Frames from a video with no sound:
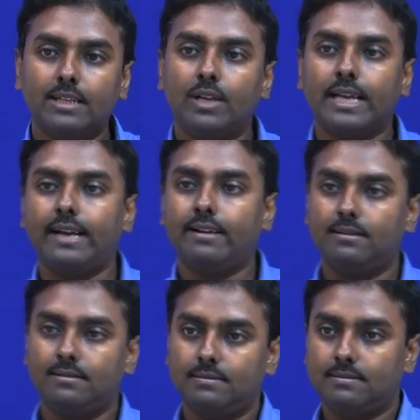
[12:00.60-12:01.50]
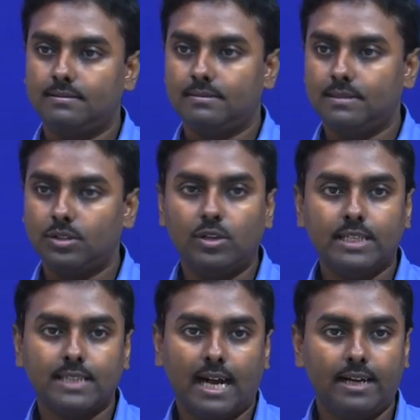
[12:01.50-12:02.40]
you will get your
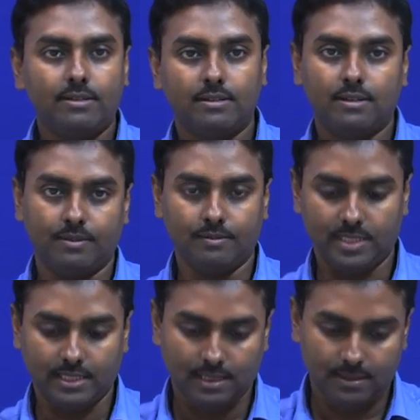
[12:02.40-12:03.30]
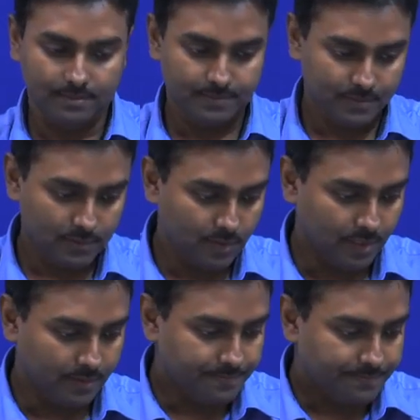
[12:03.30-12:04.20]
desired FM signal.
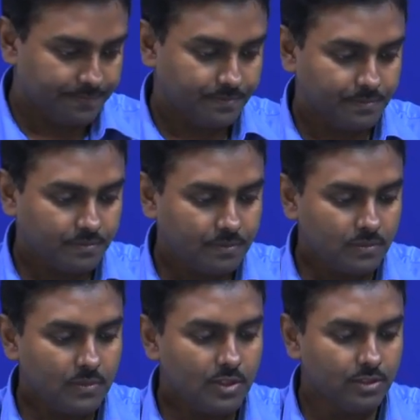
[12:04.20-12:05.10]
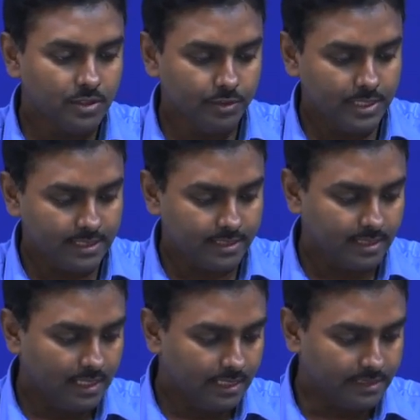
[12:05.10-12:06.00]
Okay. So, if you just
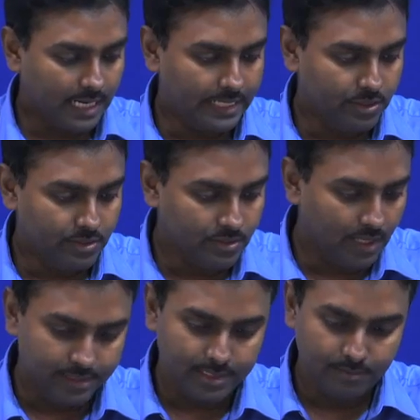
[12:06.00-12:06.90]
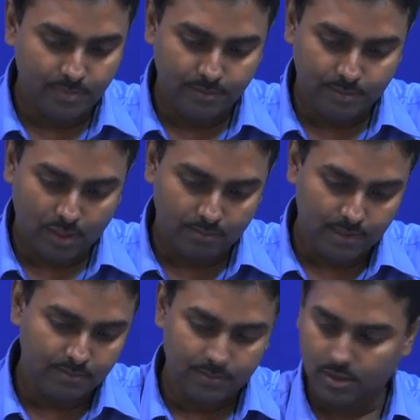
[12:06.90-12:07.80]
try to do a simple
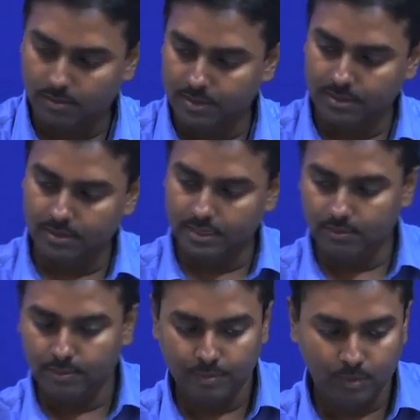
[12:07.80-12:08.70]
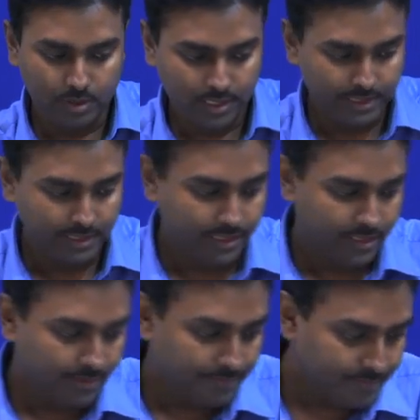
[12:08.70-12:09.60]
problem, probably it will be more
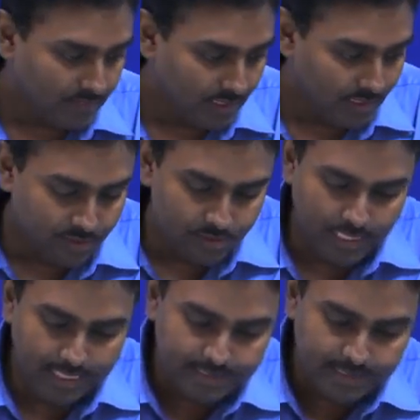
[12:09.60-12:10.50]
clearer. So, let us